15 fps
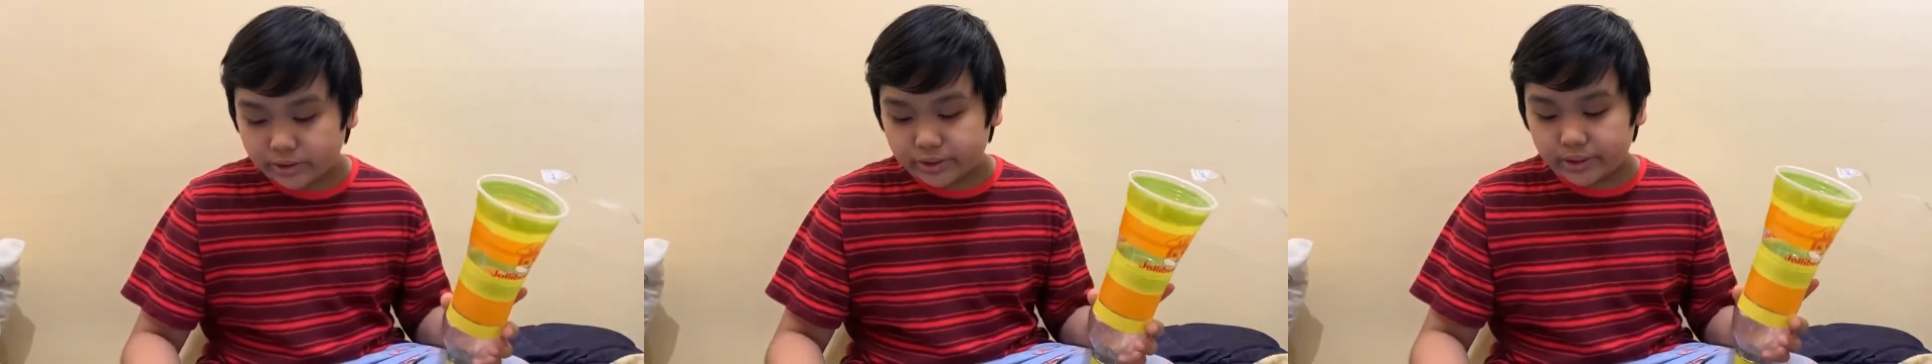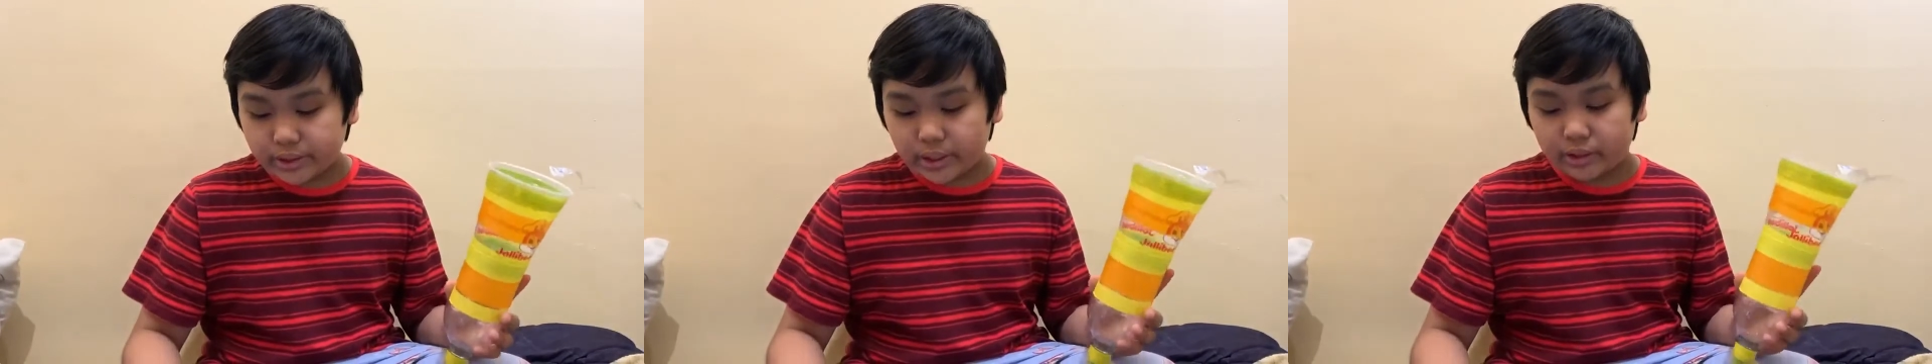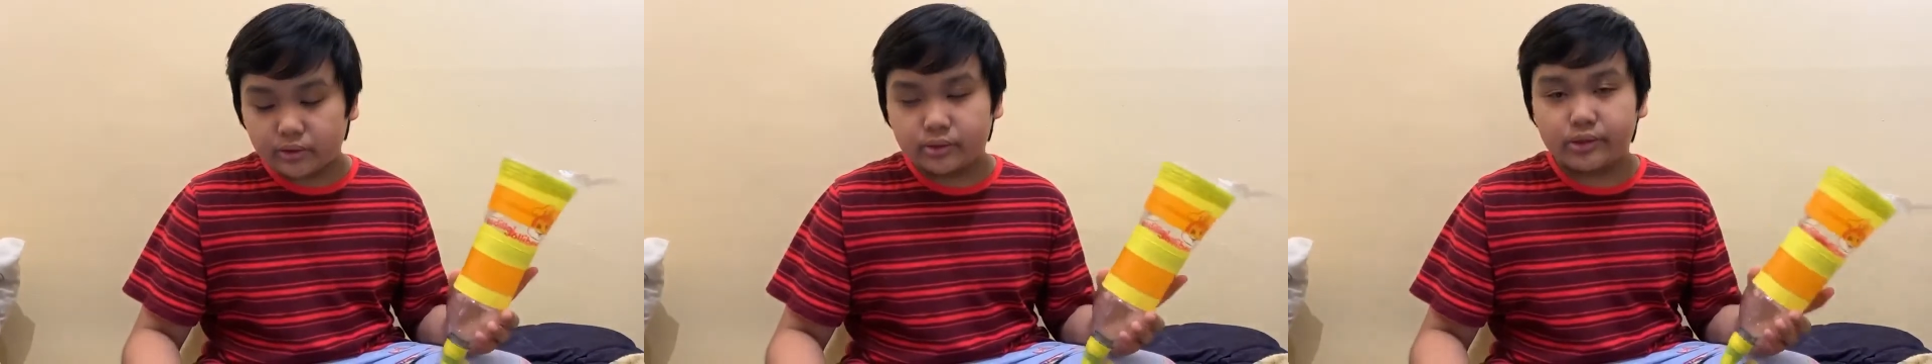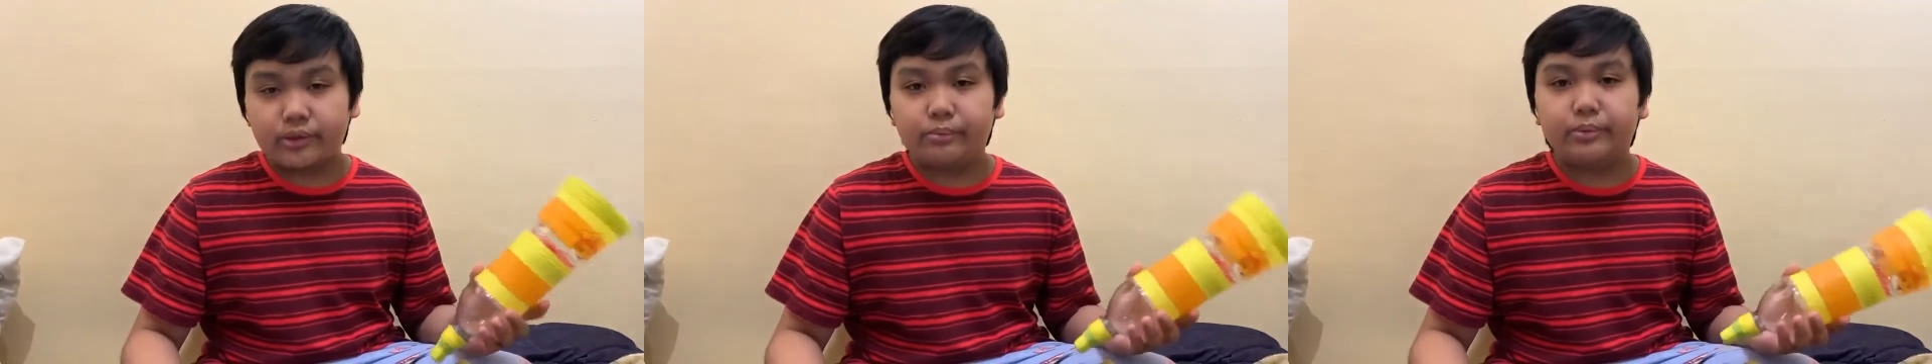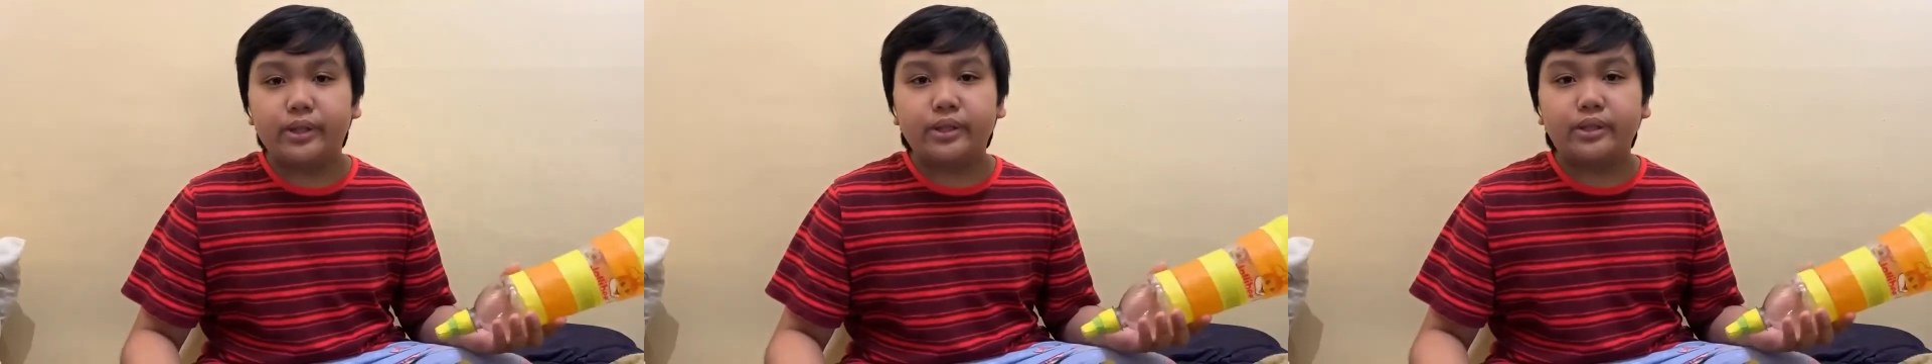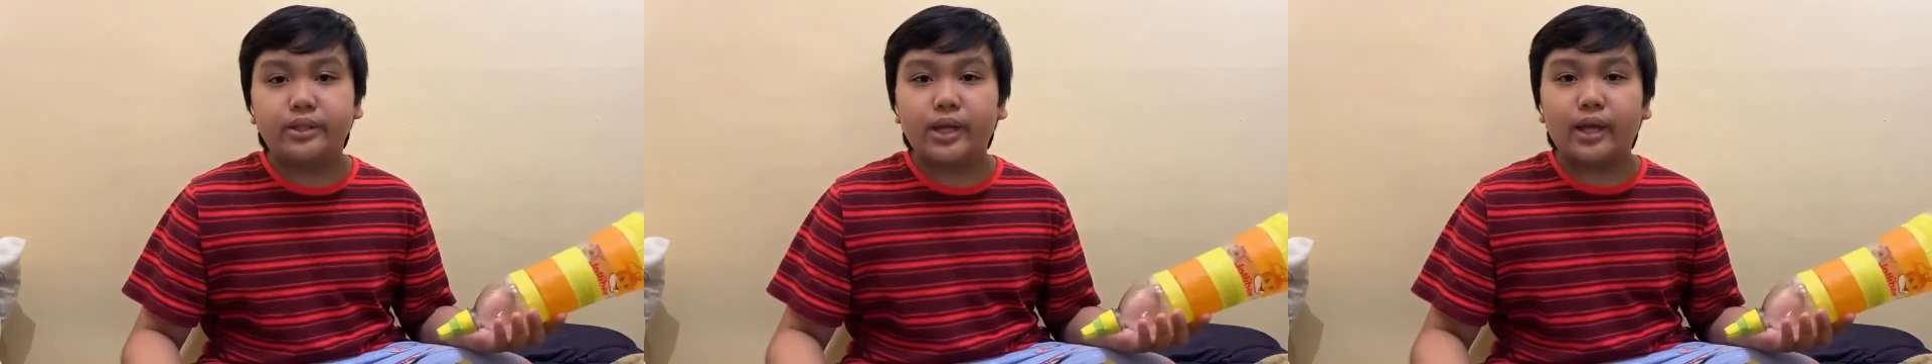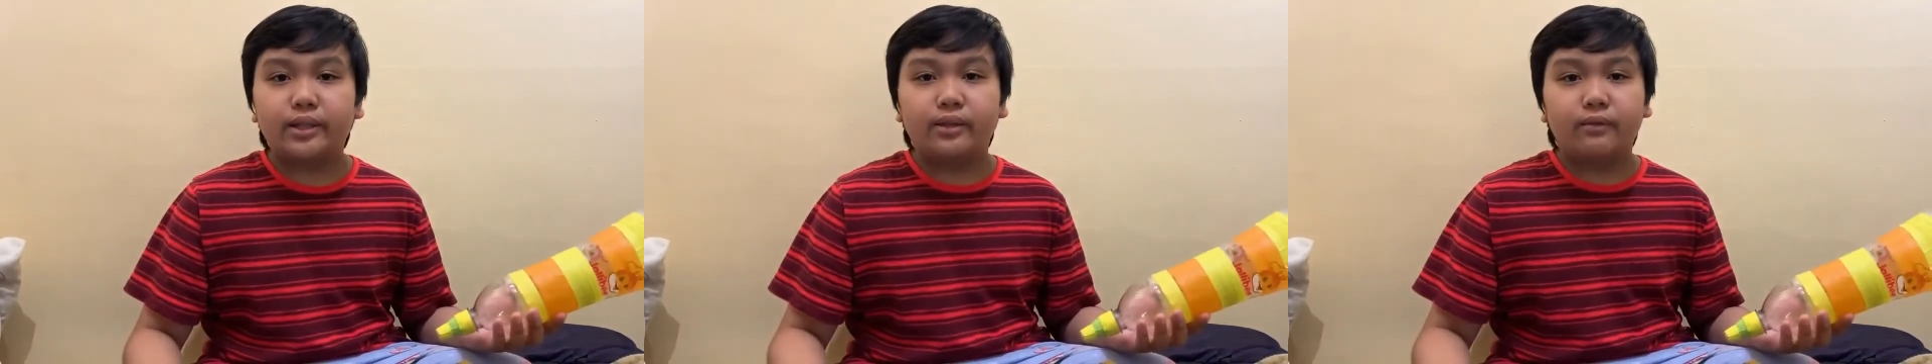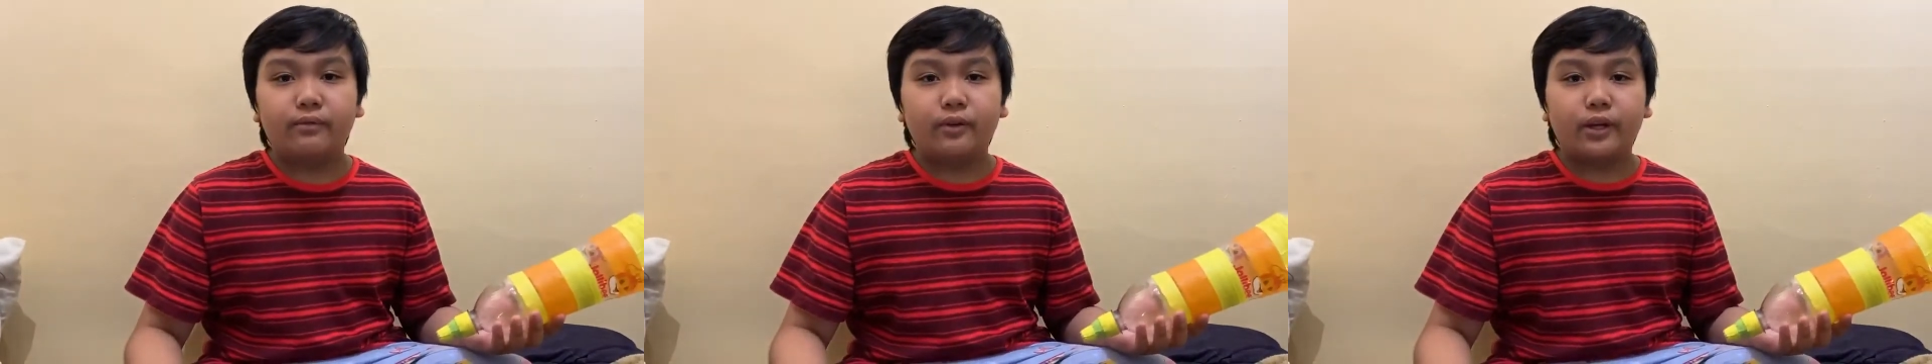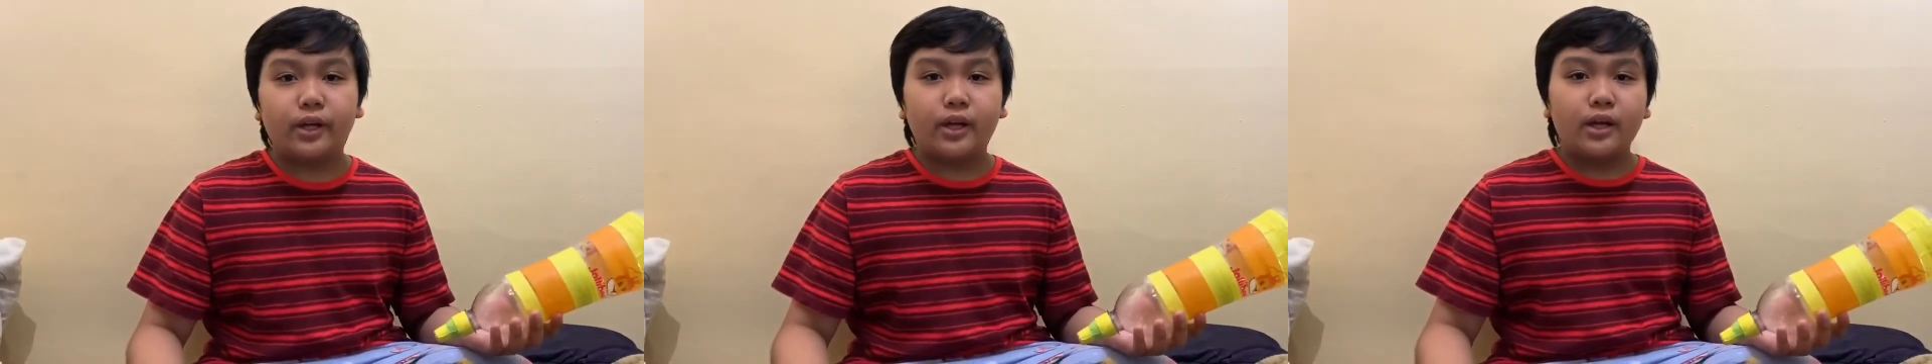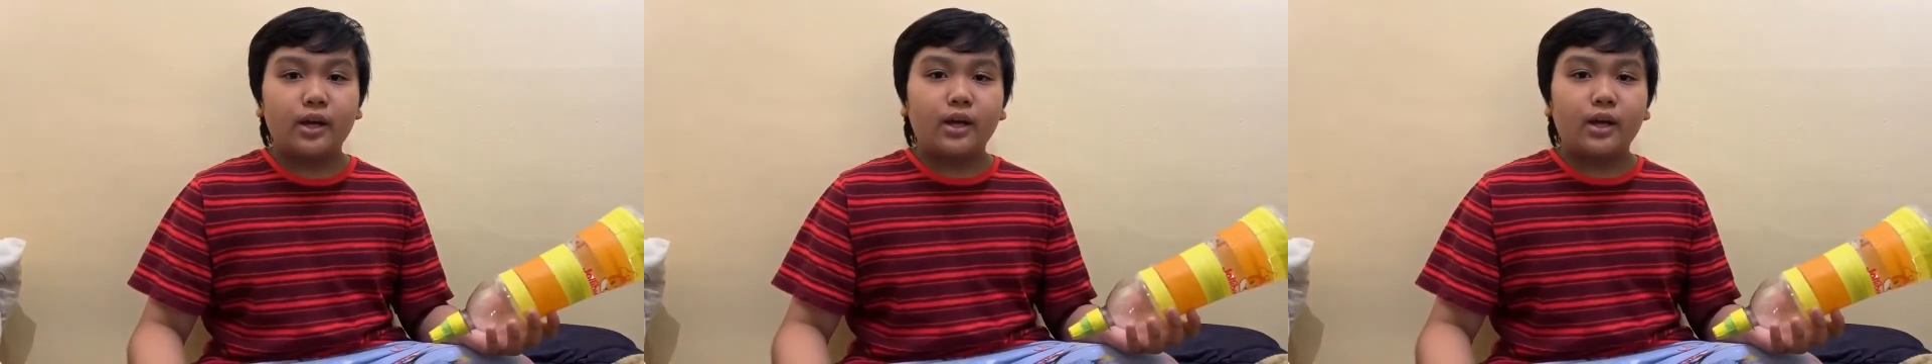did I use to complete this activity?